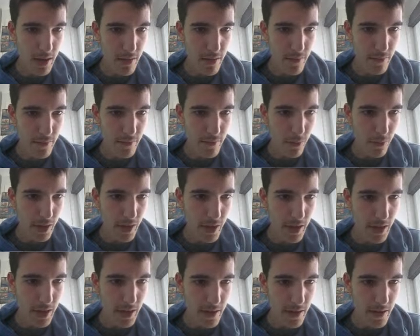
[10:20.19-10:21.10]

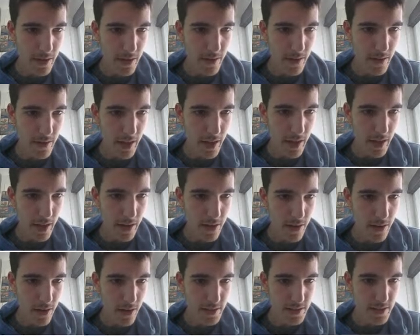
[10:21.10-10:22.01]
14, and
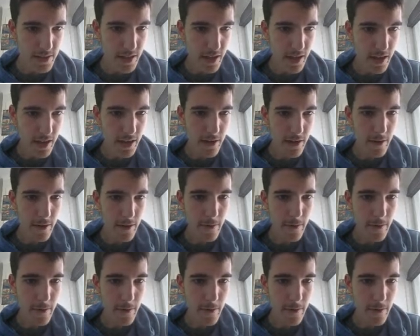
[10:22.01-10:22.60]
19.